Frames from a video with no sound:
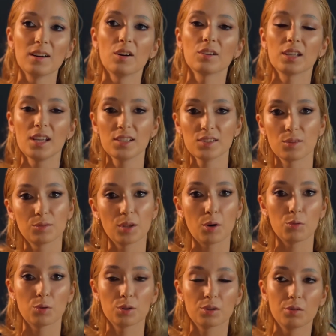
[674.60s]
Okay, so now
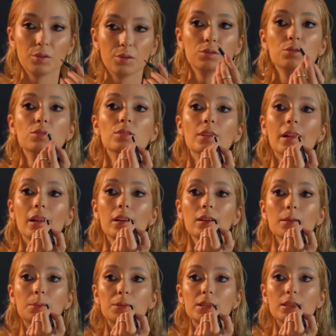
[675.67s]
we're going to do the
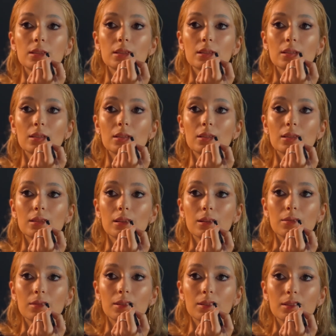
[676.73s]
lips and I
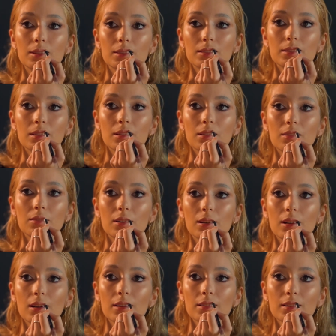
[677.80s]
will just
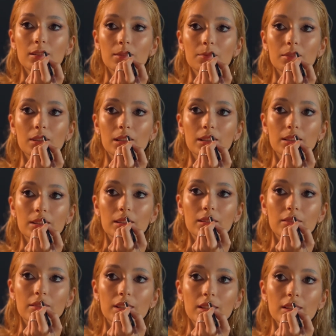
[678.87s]
overline them a little
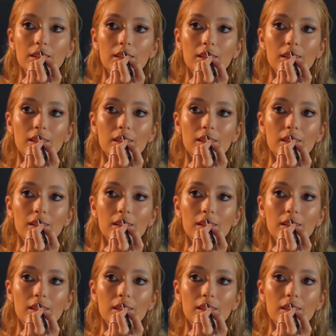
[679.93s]
bit.